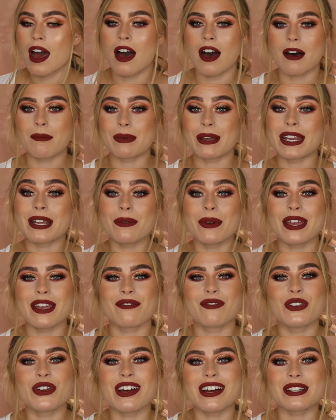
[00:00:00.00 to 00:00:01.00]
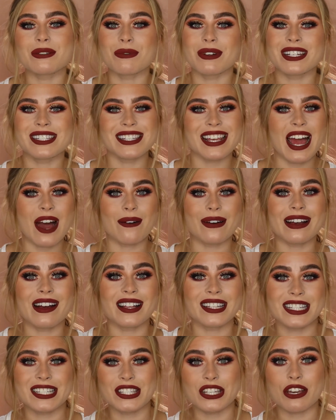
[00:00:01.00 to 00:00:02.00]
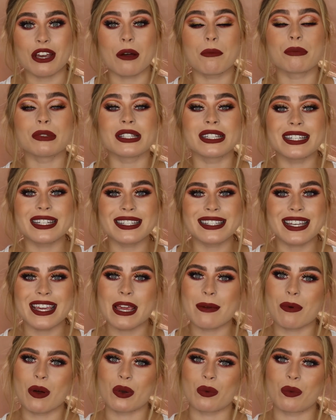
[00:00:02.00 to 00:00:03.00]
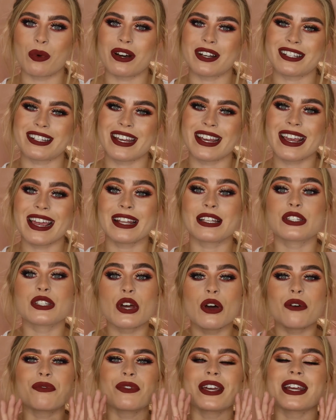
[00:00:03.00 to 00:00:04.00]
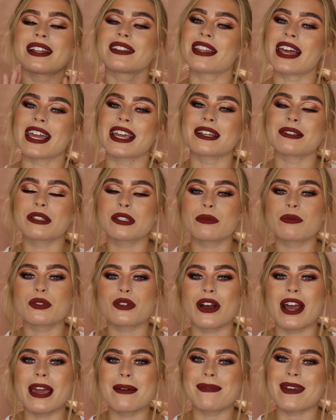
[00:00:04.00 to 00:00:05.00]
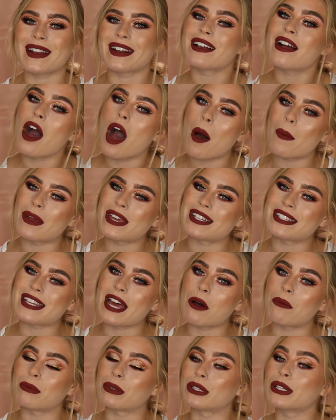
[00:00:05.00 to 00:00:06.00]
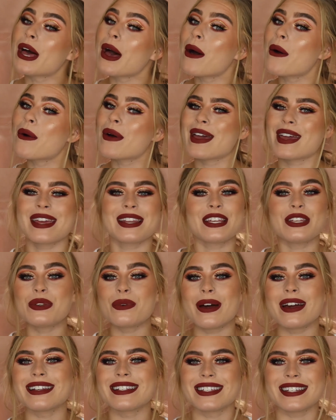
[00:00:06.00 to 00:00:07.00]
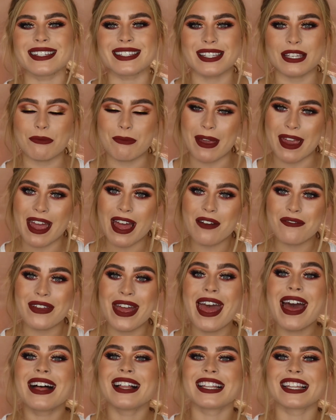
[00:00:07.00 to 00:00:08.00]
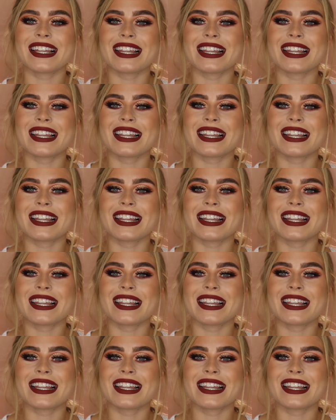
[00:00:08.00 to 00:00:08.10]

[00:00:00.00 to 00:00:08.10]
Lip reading: But anyway, if you guys want to see how I got this look, please keep on watching. And don't forget to like and subscribe and comment down below any new ideas that you may have.